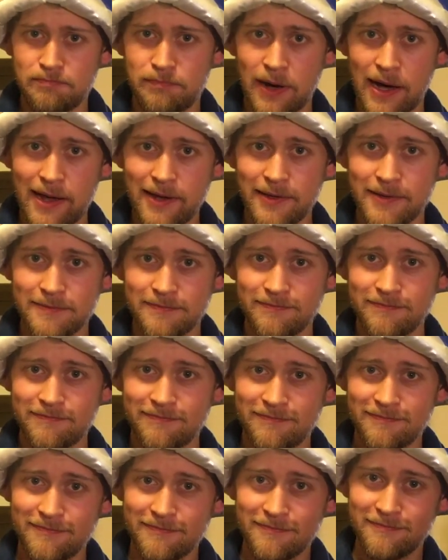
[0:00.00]
but
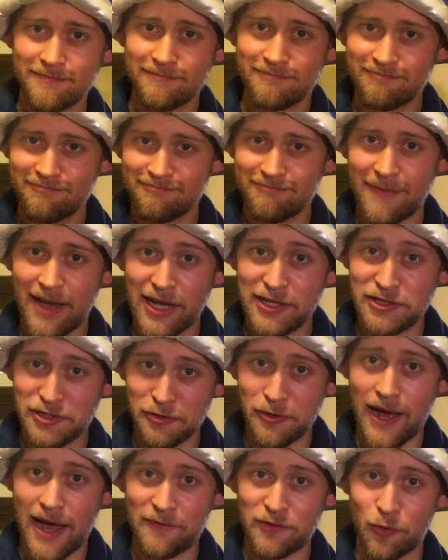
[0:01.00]
I
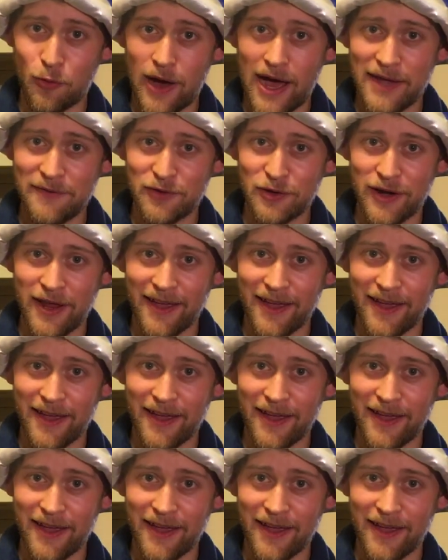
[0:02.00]
do have a wyvern